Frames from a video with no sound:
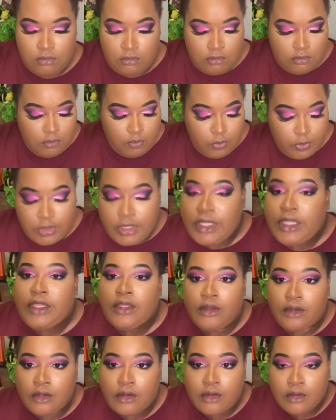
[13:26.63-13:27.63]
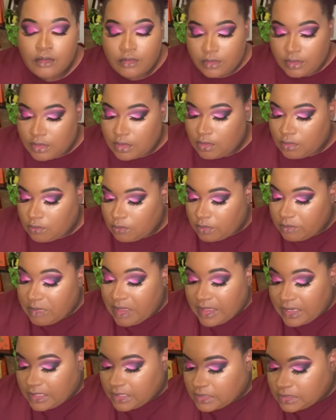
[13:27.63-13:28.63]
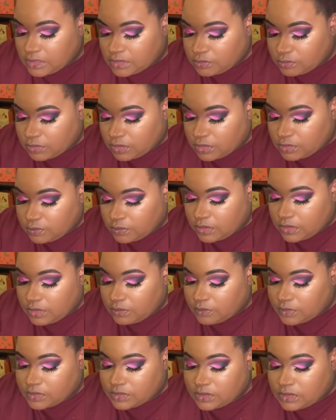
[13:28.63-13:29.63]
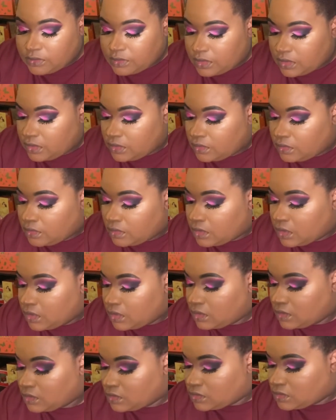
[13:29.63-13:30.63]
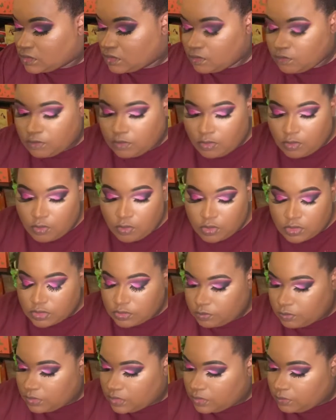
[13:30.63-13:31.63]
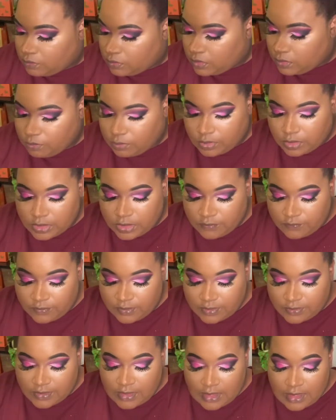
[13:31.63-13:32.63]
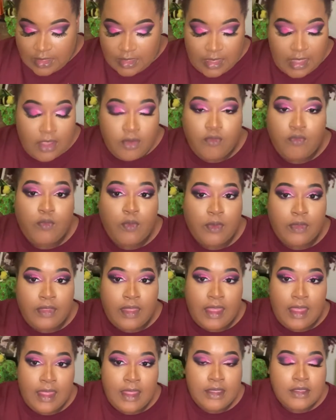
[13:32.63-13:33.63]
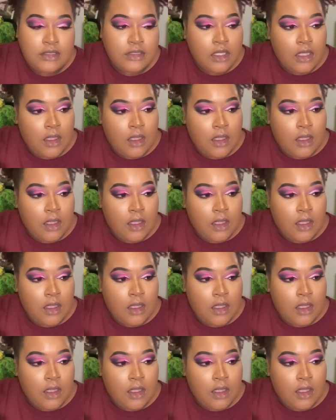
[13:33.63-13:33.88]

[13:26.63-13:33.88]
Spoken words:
we're here, you know, we made it to 2020, we're still here. So, of course, we're definitely thanking God for that.